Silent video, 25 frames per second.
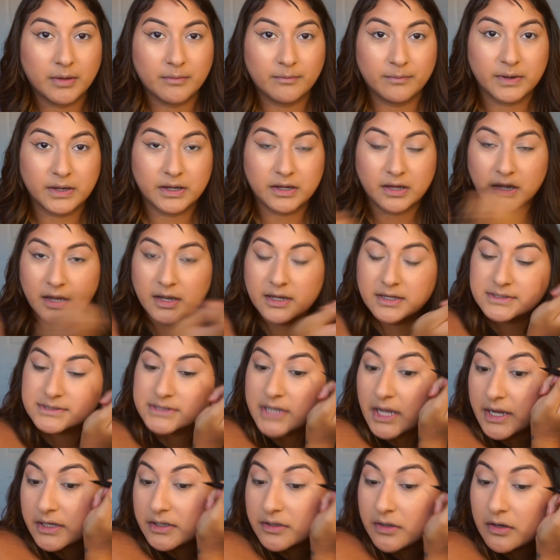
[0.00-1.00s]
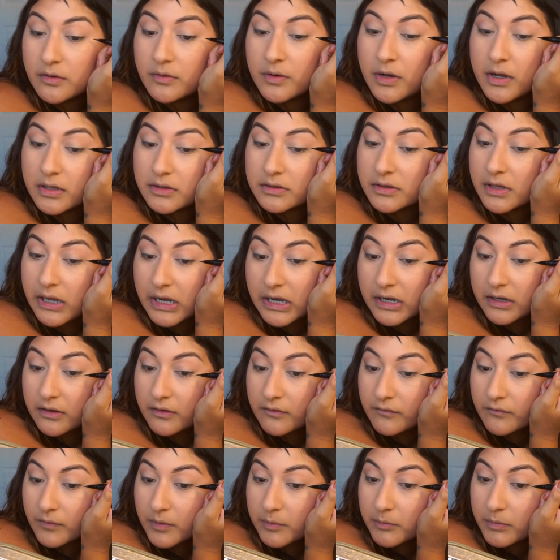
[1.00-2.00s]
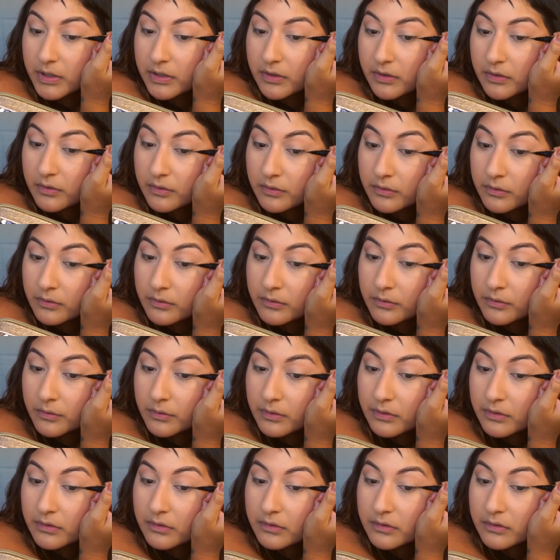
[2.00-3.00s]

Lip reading: because I know a lot of women who